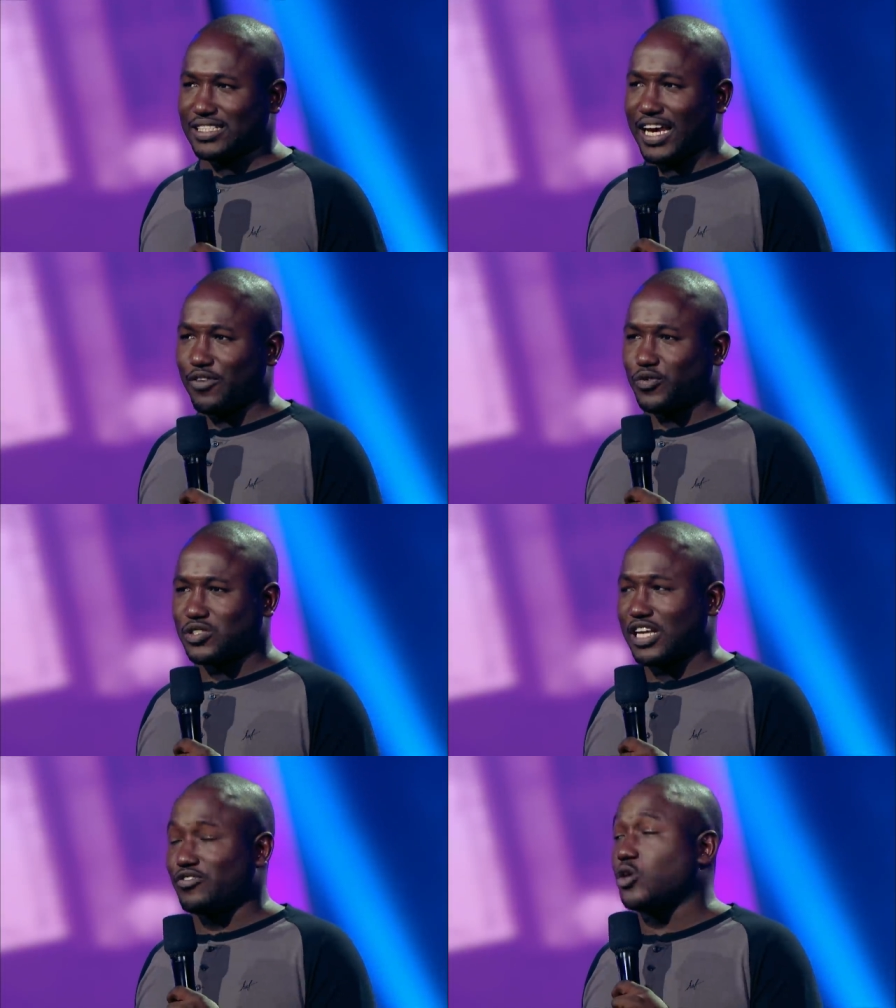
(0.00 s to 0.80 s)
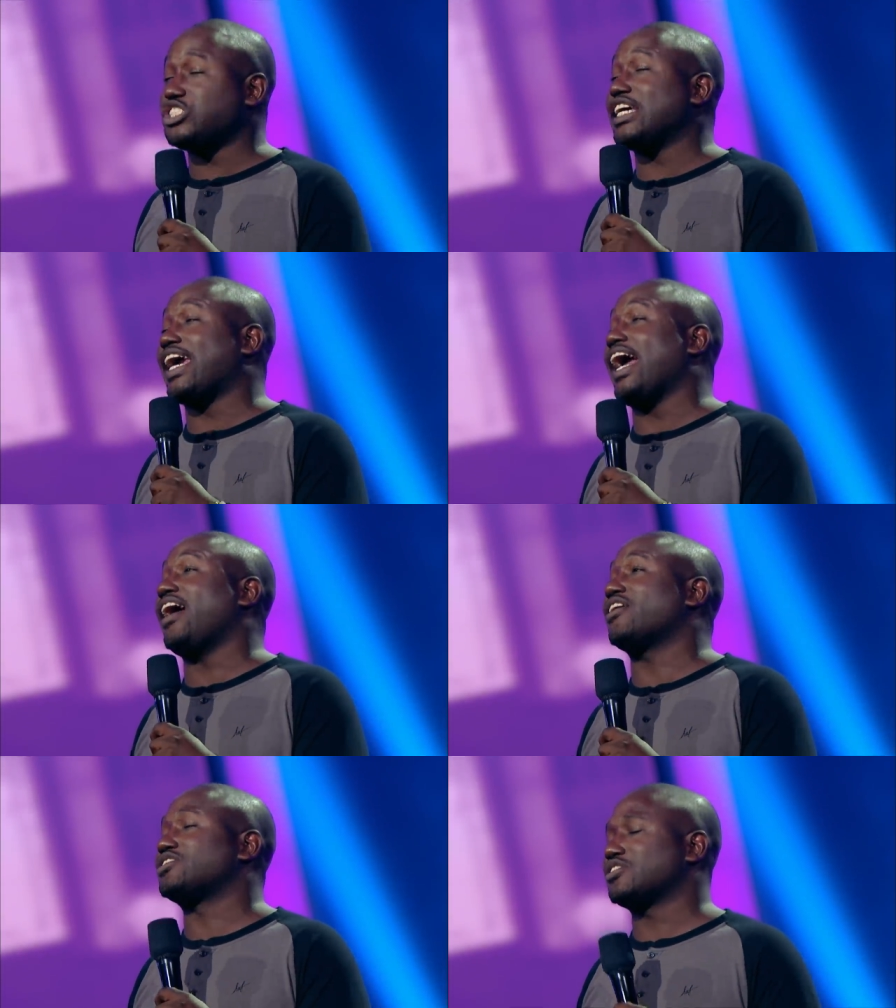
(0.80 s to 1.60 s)
insightful stuff. No, she
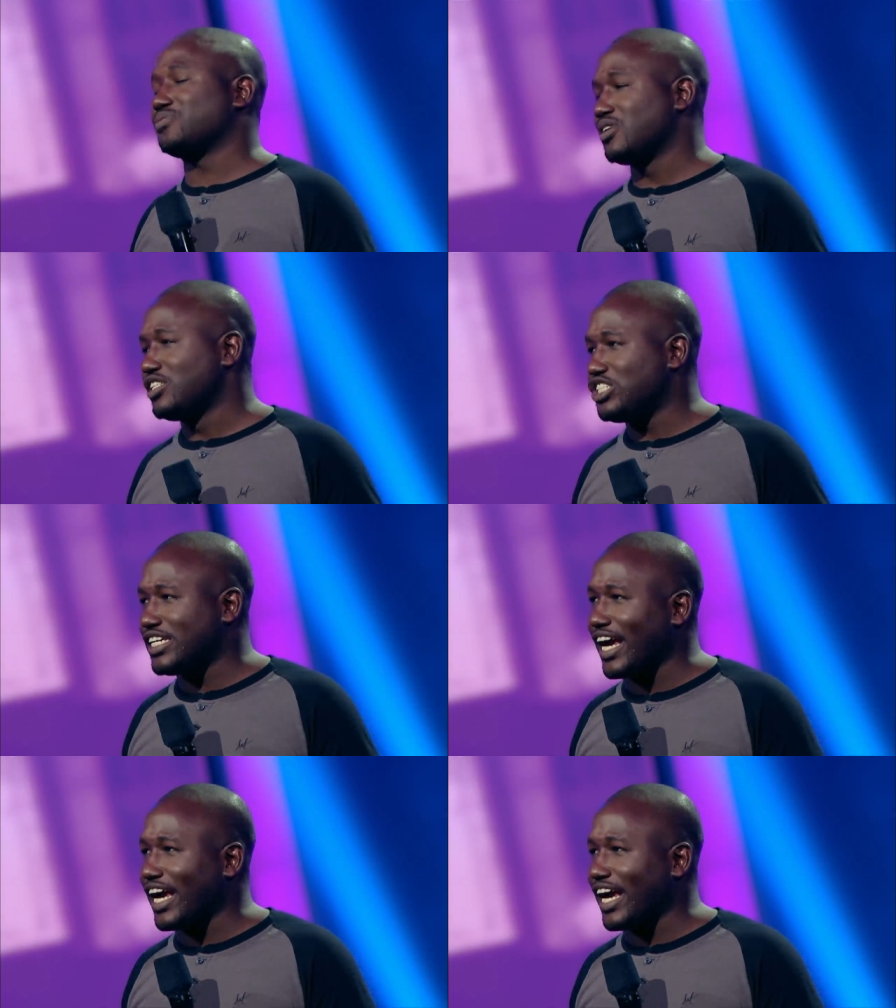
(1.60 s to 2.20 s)
cares. She